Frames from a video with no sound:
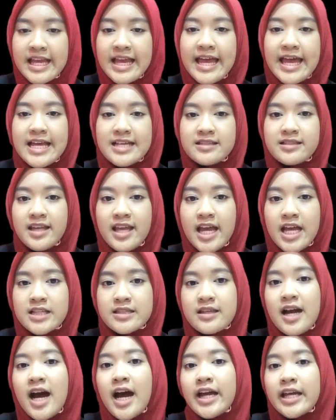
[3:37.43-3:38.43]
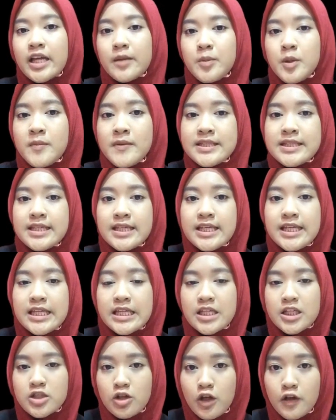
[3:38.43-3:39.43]
as it has a high capability in
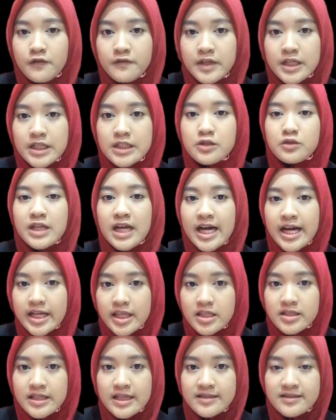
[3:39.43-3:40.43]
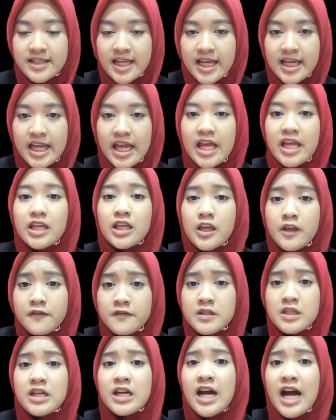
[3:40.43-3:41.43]
dissolving to the highest extent and
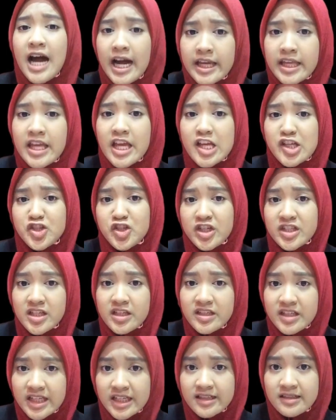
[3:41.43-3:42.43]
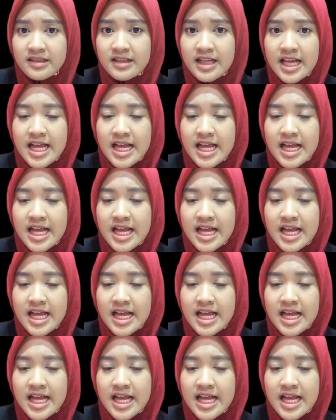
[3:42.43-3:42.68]
gives a higher extraction yield.